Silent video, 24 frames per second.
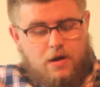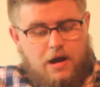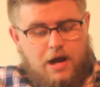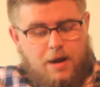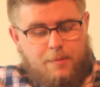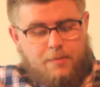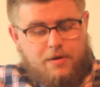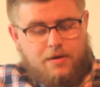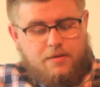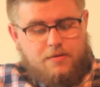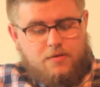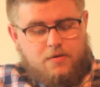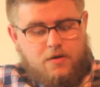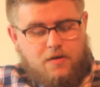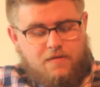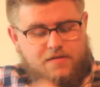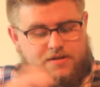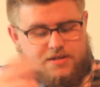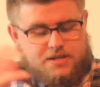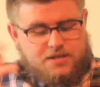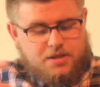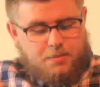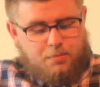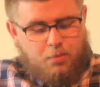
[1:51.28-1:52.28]
I'm at,
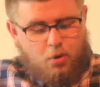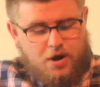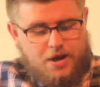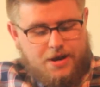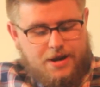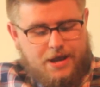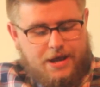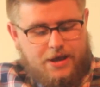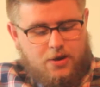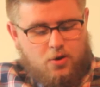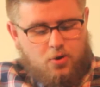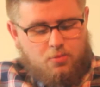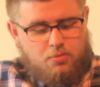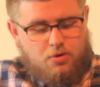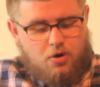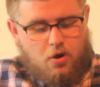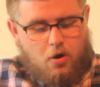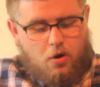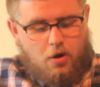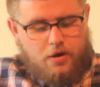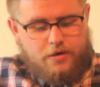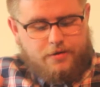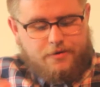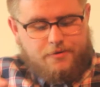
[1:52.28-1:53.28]
obviously, the 0.9 ohm
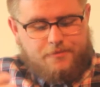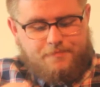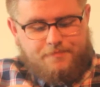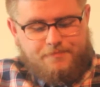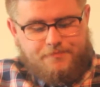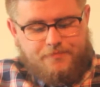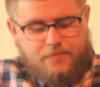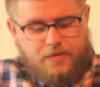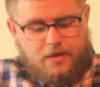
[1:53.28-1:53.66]
coil,